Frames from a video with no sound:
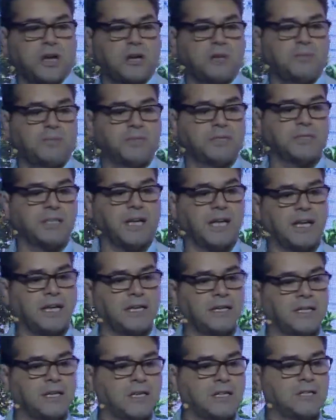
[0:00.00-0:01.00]
opened
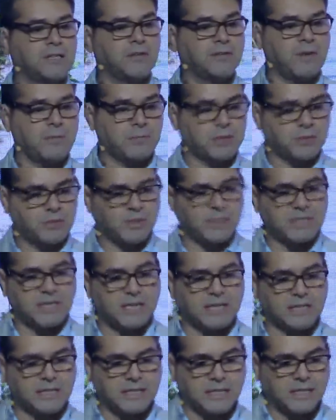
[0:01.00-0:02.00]
in November
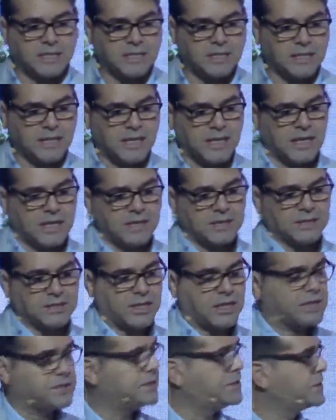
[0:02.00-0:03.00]
2018 in
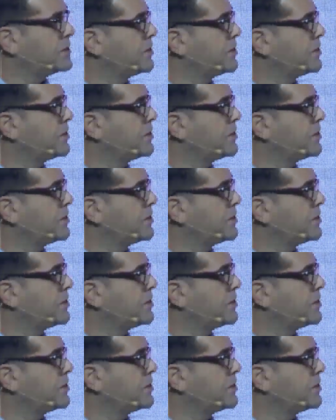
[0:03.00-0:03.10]
Tysons